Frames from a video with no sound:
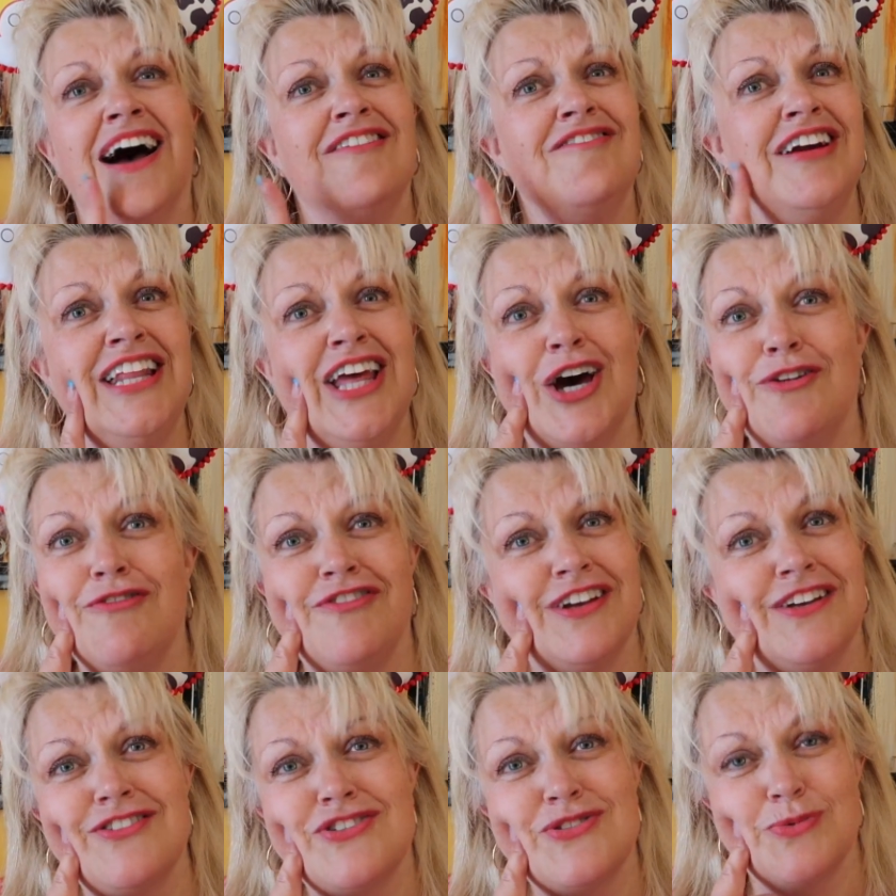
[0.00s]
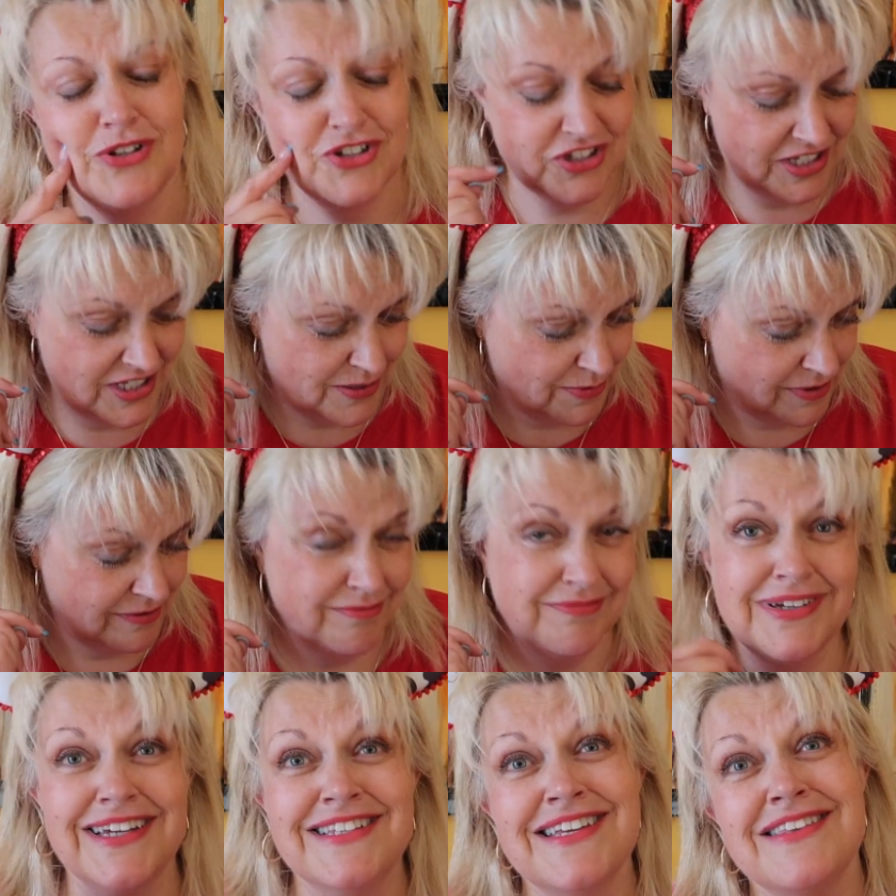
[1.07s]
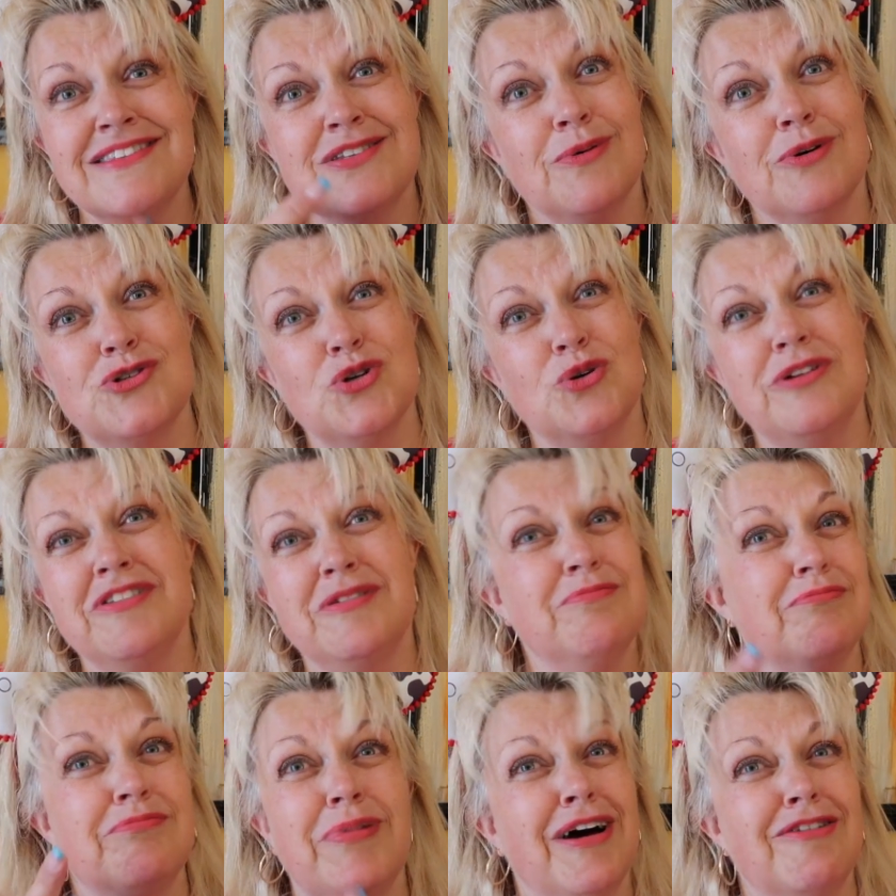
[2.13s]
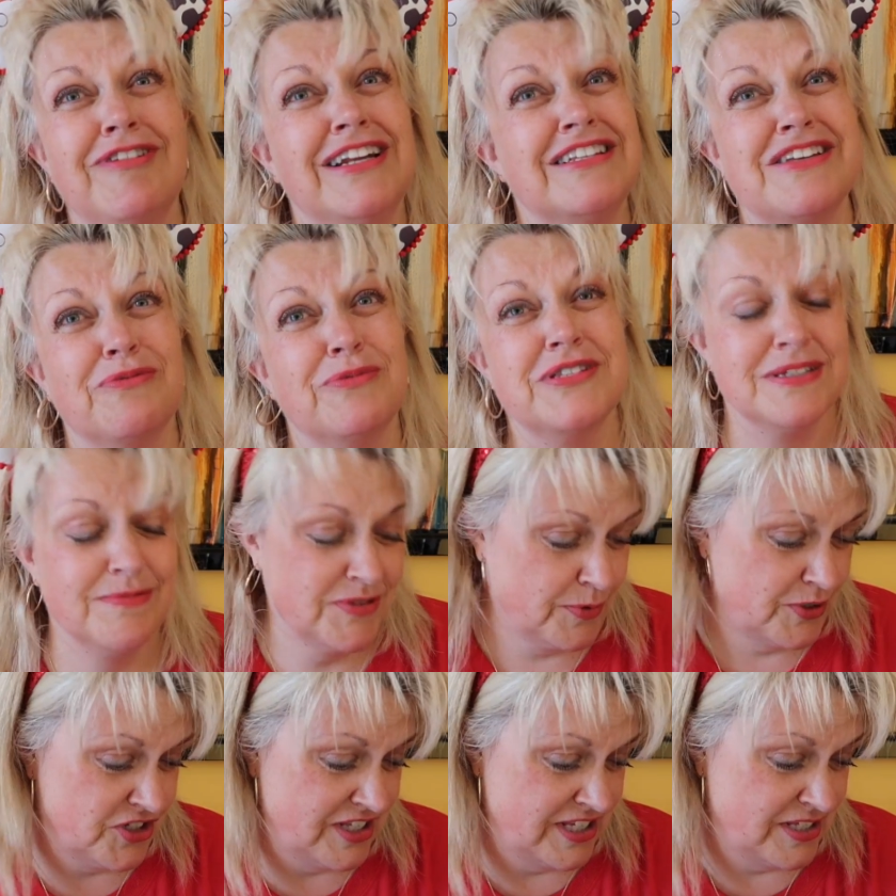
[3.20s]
I really hope Phil doesn't watch this one. He tends to watch all of them, but I really don't want him to watch